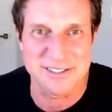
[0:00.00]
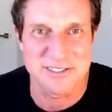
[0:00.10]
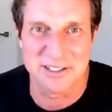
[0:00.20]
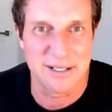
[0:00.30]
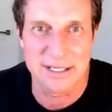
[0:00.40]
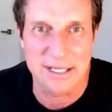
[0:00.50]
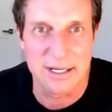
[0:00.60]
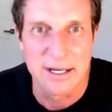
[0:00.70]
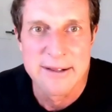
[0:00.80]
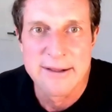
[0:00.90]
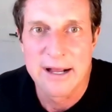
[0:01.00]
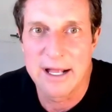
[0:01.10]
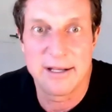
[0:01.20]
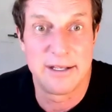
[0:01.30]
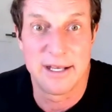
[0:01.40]
So like I'd
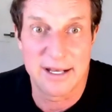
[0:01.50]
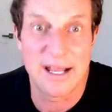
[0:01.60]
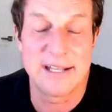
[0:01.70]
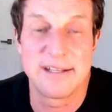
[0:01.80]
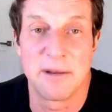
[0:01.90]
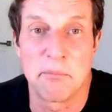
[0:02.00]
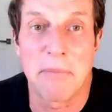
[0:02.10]
I'd, I'd done